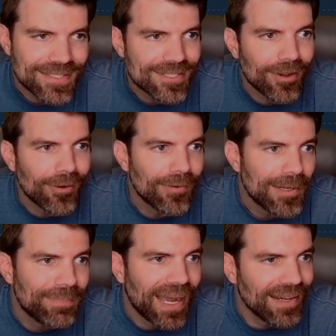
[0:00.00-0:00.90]
So
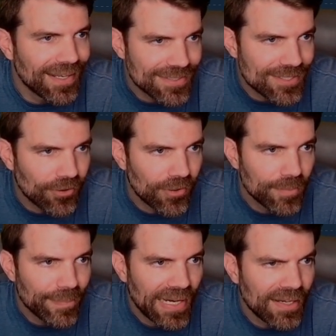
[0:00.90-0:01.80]
Binance coin.
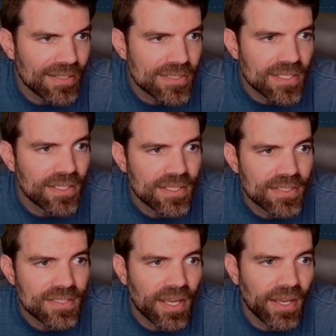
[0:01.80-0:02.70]
Binance
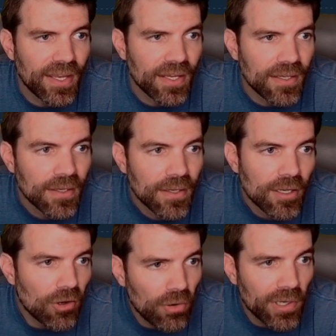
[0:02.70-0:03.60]
is a
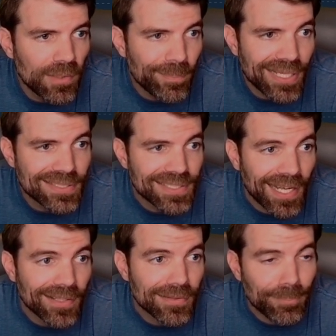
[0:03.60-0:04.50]
coin based
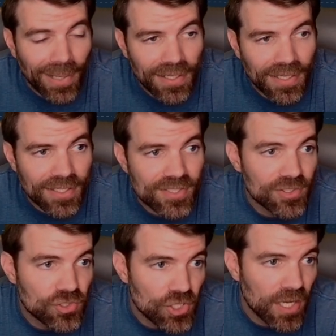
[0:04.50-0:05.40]
on the Binance
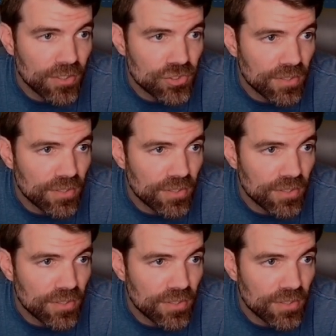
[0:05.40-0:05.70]
exchange.